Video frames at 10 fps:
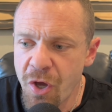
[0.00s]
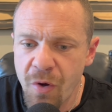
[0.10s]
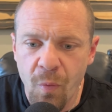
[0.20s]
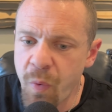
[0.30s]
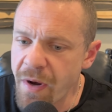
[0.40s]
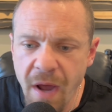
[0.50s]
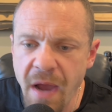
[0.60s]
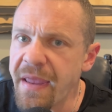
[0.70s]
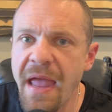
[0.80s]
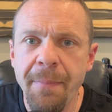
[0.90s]
We're not
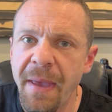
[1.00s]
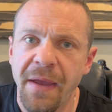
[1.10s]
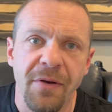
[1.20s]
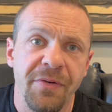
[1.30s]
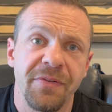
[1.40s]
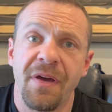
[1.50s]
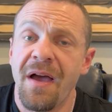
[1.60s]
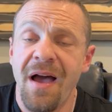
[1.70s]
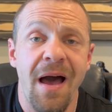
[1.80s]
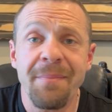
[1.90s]
gangbangers.
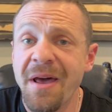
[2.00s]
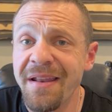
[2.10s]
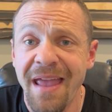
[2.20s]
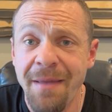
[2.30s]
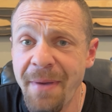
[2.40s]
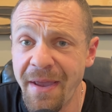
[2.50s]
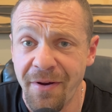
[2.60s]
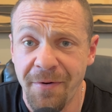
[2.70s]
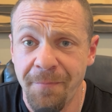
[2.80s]
I'm not a gangbanger.